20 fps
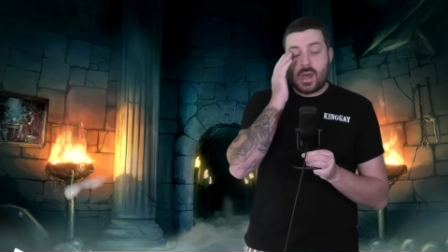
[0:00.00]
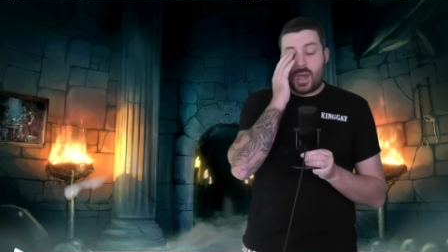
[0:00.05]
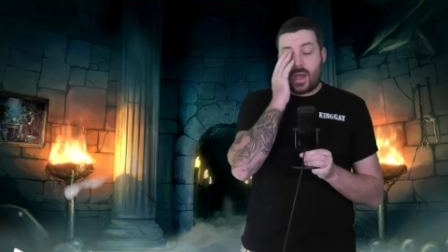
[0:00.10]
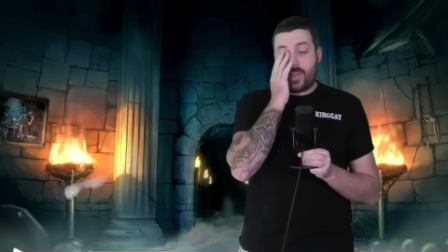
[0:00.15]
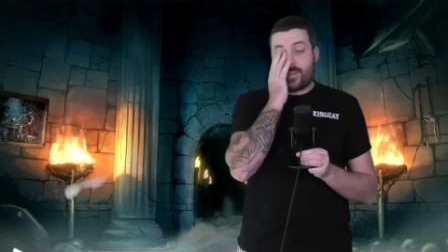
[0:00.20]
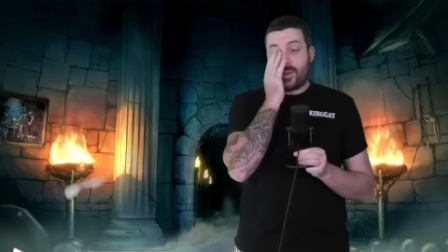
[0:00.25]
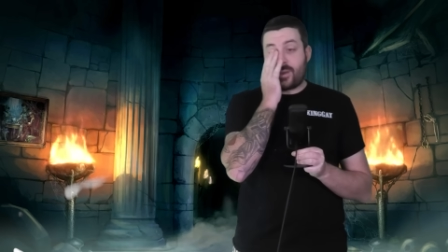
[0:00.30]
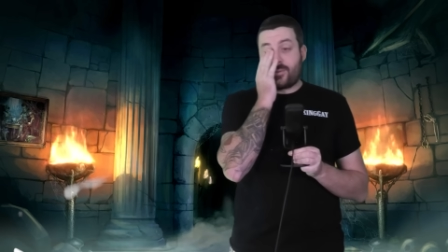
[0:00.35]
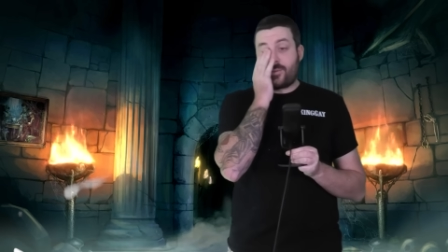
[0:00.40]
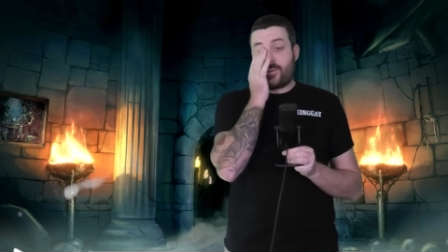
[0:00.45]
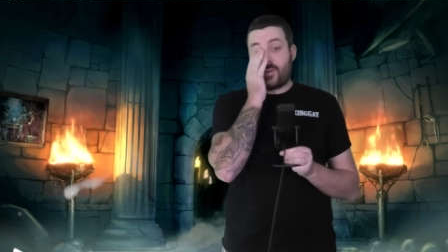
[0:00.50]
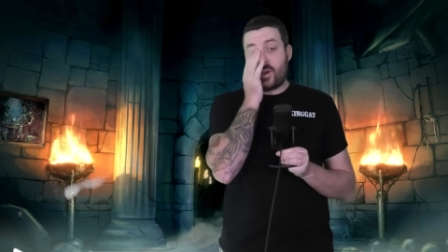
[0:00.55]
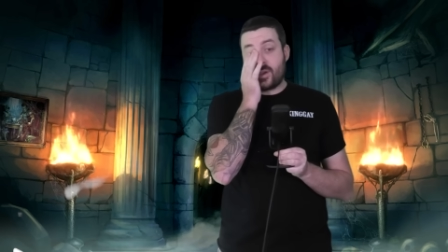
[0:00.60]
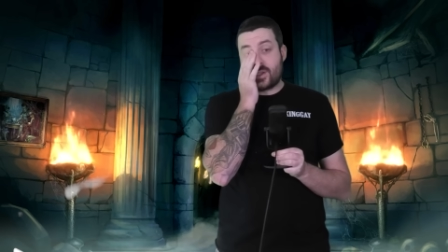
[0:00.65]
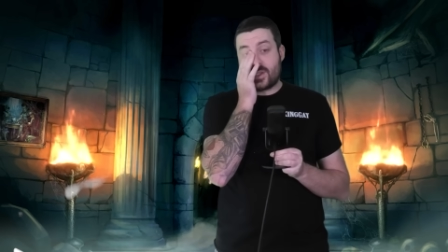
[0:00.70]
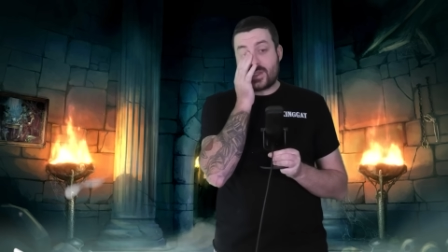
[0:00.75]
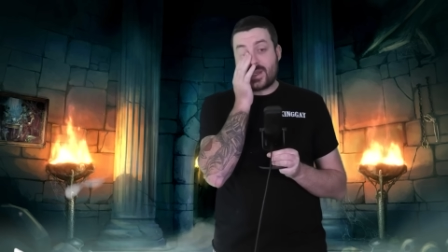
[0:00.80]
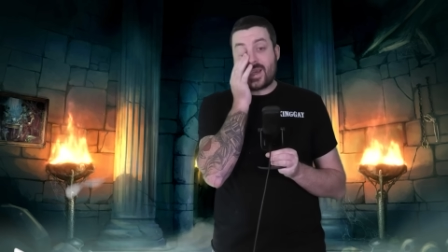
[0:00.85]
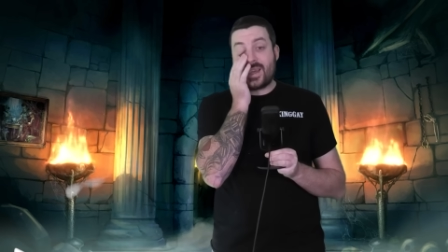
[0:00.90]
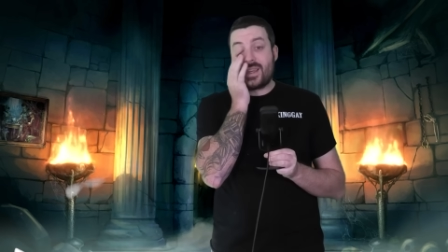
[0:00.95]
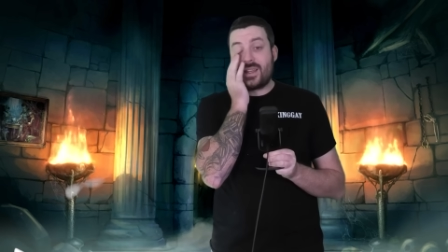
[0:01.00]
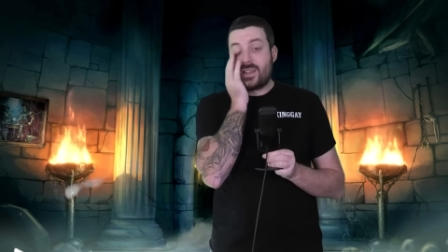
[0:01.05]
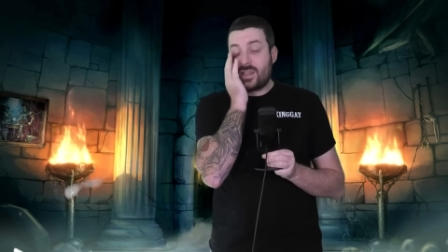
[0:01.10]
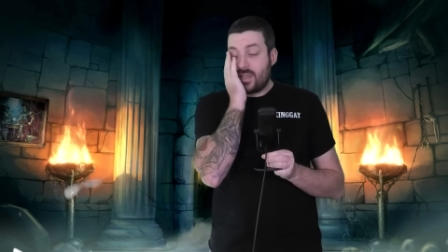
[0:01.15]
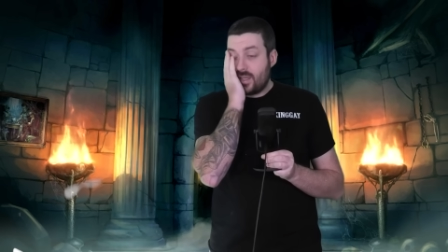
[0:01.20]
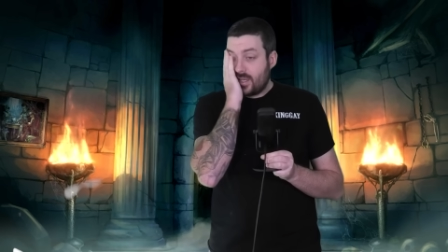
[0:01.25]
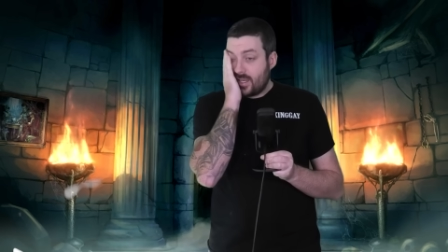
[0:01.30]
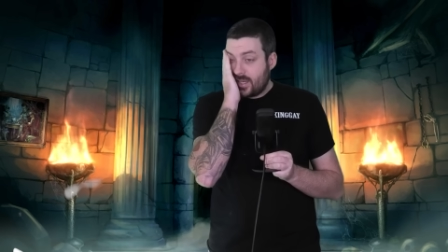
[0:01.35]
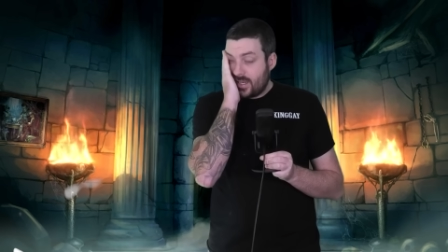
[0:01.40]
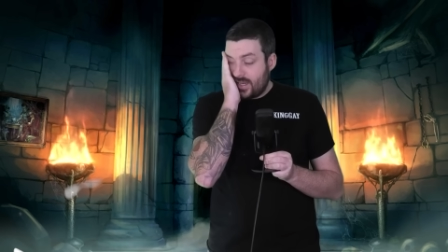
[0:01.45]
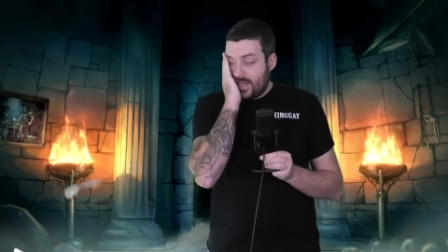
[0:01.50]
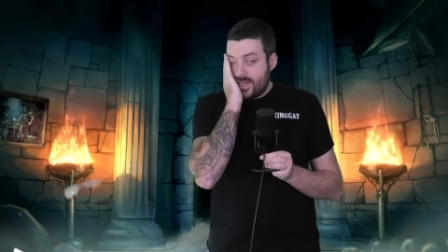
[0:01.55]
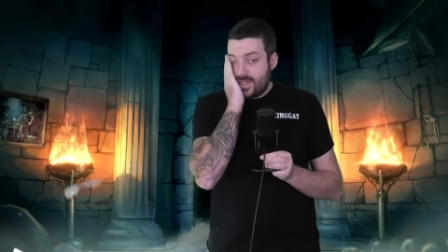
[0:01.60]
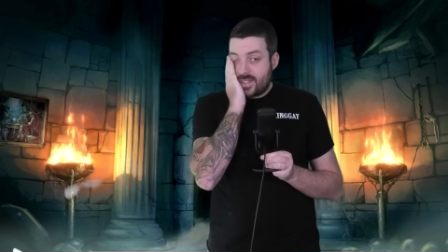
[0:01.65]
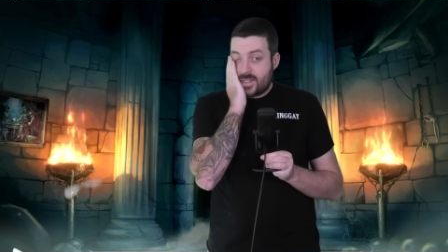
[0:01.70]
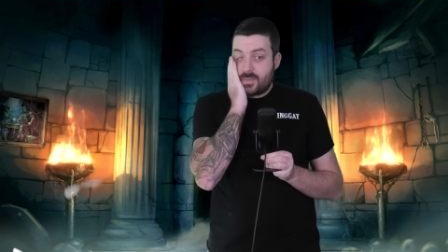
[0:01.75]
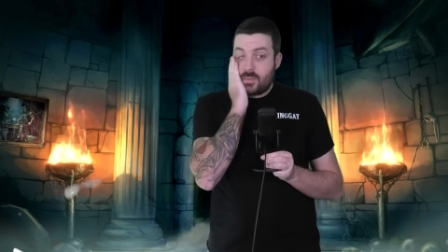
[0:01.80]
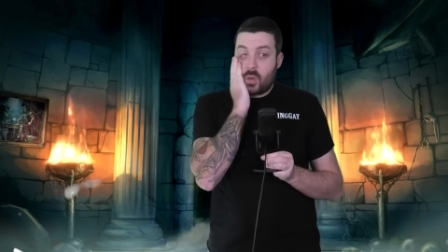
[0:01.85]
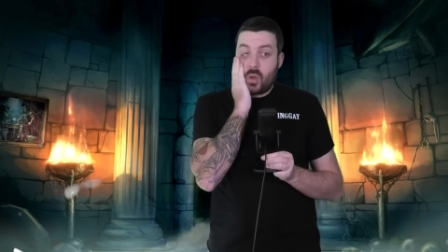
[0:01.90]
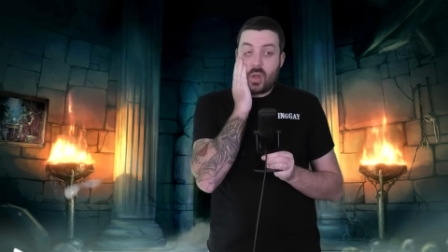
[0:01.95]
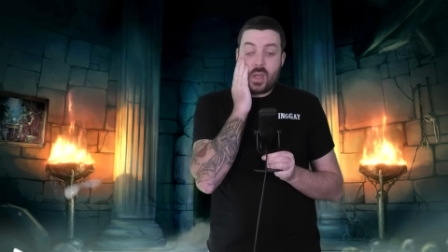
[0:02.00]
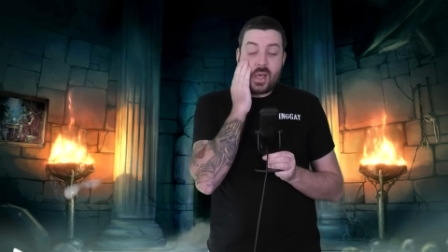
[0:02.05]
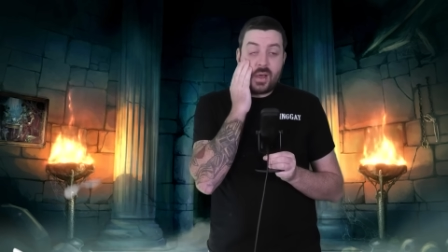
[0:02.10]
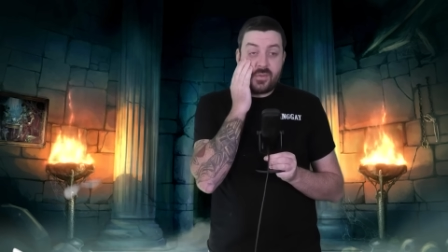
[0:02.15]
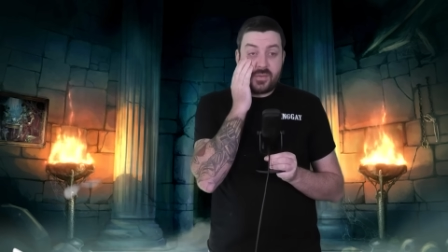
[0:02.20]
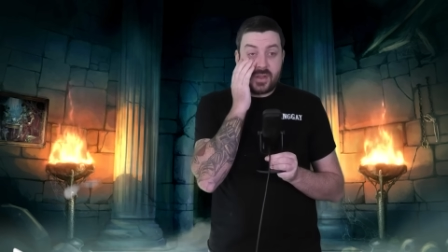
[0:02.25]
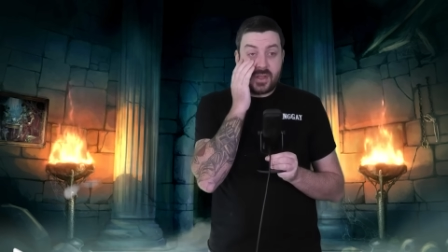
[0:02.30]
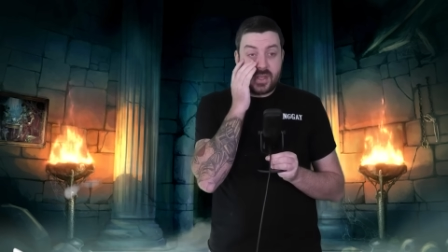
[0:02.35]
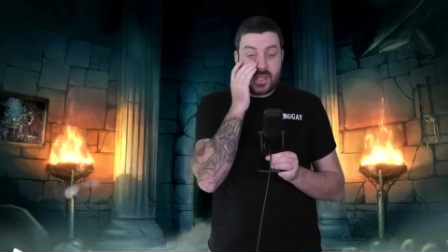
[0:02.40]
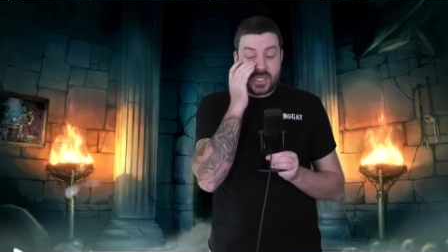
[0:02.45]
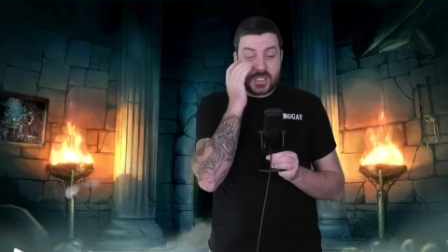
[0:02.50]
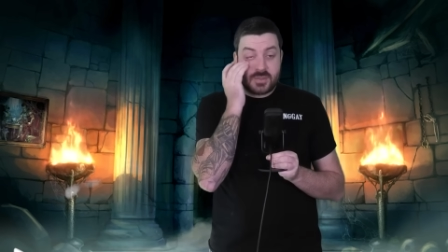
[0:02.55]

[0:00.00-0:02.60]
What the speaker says: I think Flow State needs more love. It needs